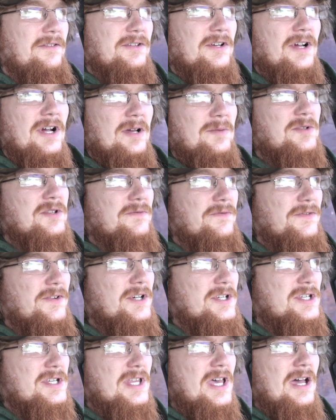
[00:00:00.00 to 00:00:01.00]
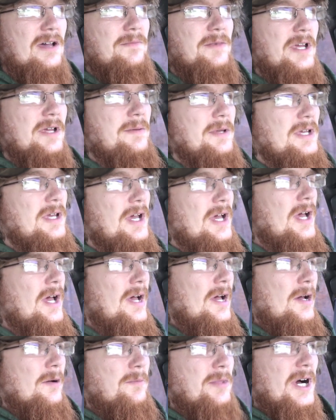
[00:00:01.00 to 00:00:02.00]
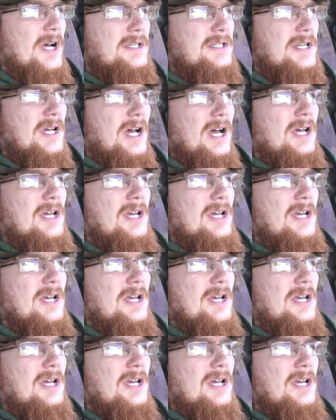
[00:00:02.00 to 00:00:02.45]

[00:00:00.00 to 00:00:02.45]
have to grab some footage of that maybe. But